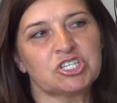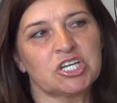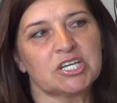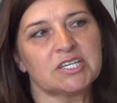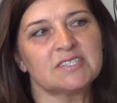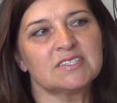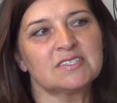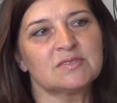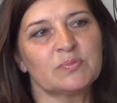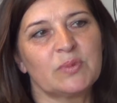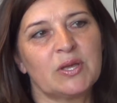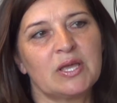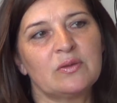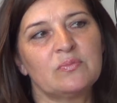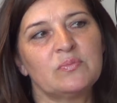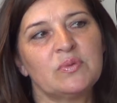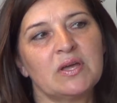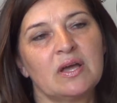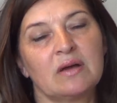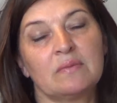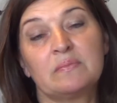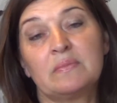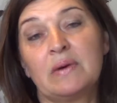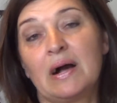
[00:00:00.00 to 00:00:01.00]
just
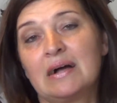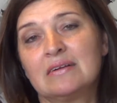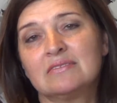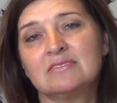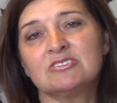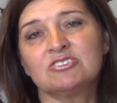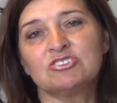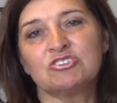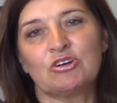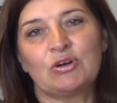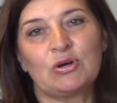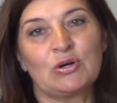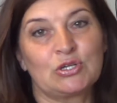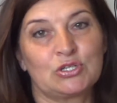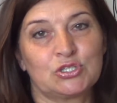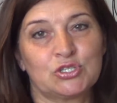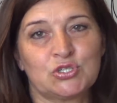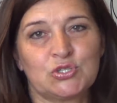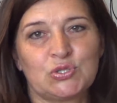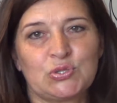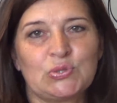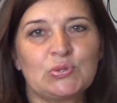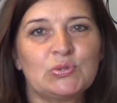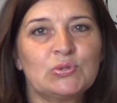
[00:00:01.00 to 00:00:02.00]
maybe a month or
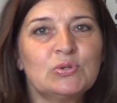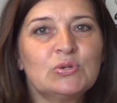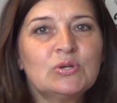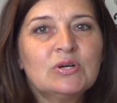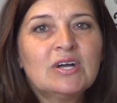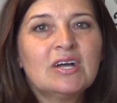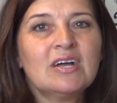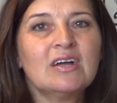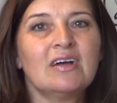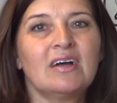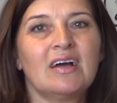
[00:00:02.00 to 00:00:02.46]
two,